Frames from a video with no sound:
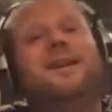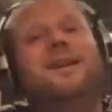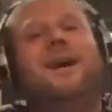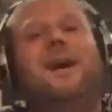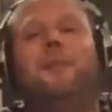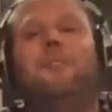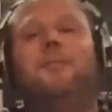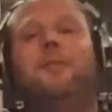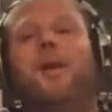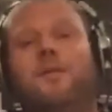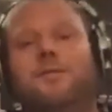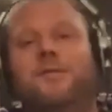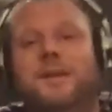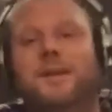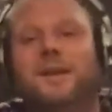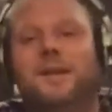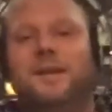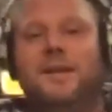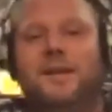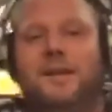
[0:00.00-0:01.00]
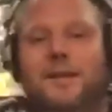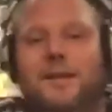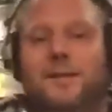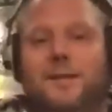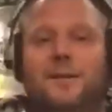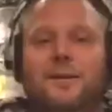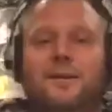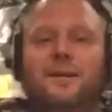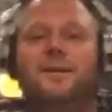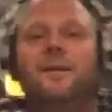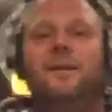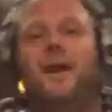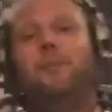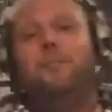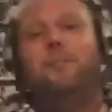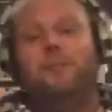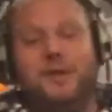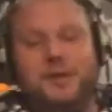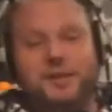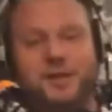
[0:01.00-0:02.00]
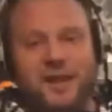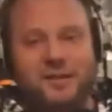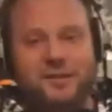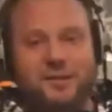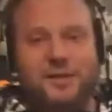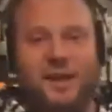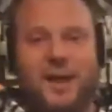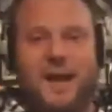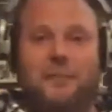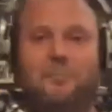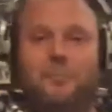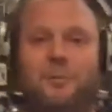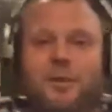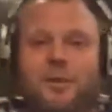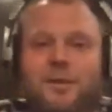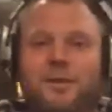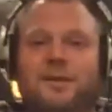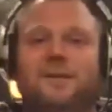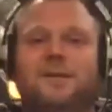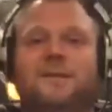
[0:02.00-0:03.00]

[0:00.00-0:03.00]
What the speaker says: I'm loving it. I appreciate your time, brother.